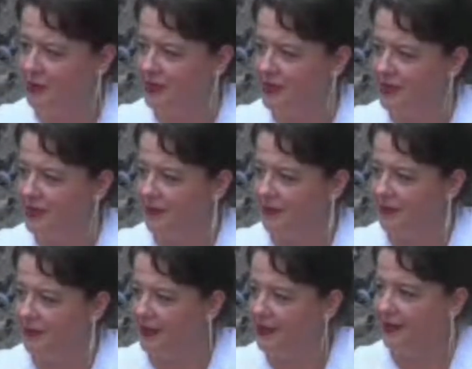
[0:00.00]

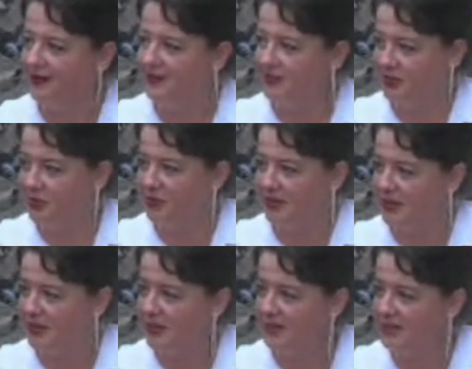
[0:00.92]
Okay. You're
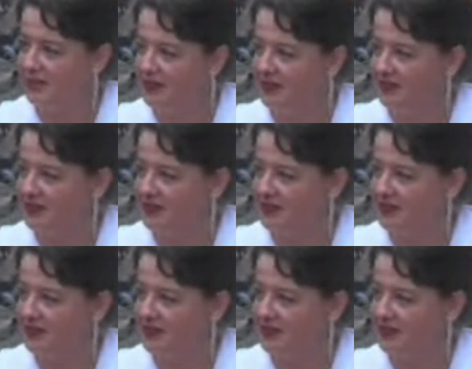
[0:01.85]
ending it already?